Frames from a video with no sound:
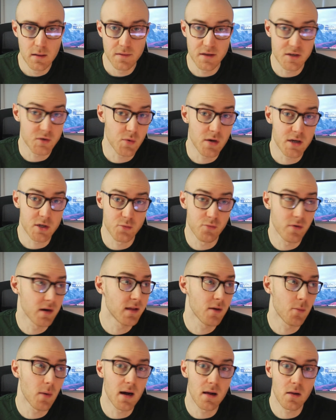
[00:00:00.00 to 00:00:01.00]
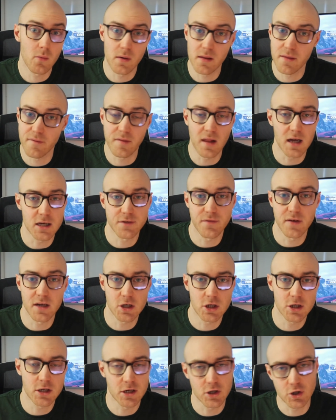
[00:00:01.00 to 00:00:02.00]
This works really well with flash
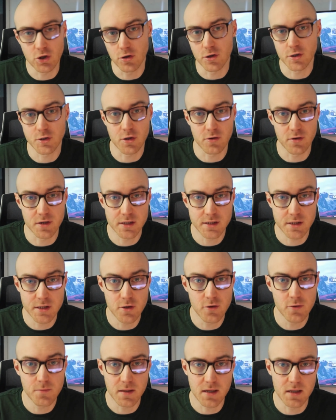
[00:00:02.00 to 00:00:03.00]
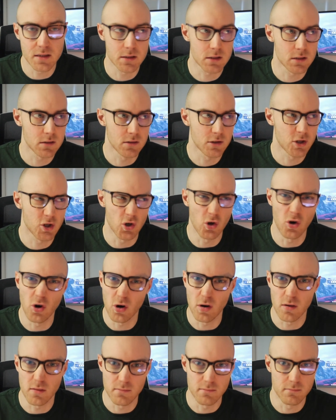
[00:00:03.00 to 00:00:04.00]
fiction and short stories too, because
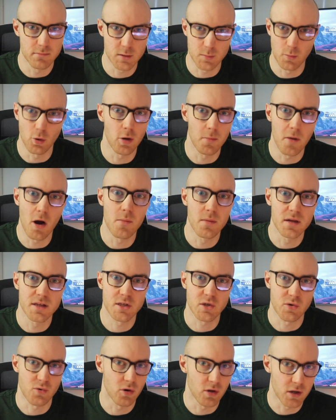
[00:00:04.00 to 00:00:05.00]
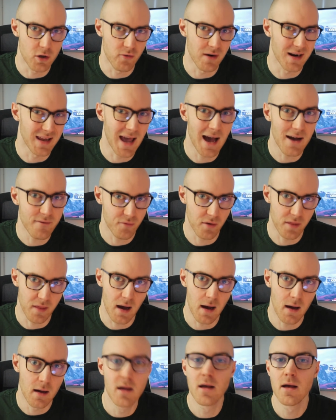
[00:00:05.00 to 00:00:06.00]
short, small moments are all you really have with
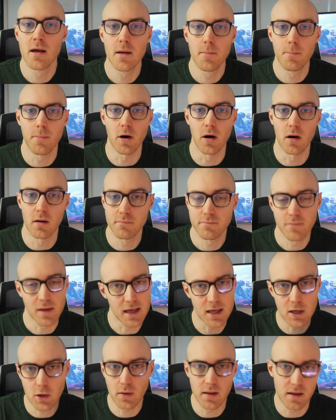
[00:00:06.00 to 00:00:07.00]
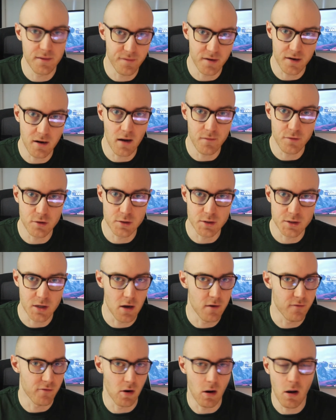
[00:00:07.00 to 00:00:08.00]
that. But equally for novels,
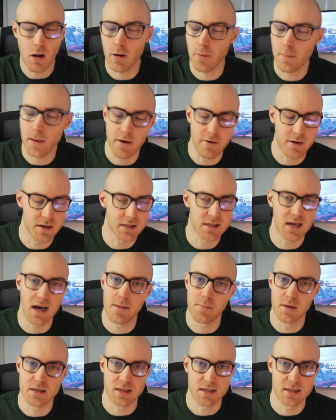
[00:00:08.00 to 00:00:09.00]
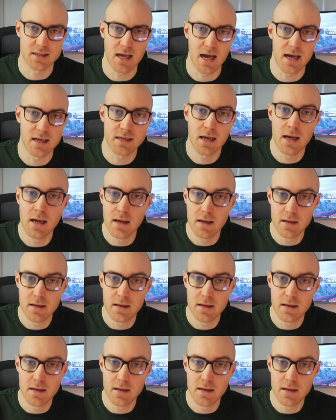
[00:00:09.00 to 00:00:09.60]
over a long period of time, as I said,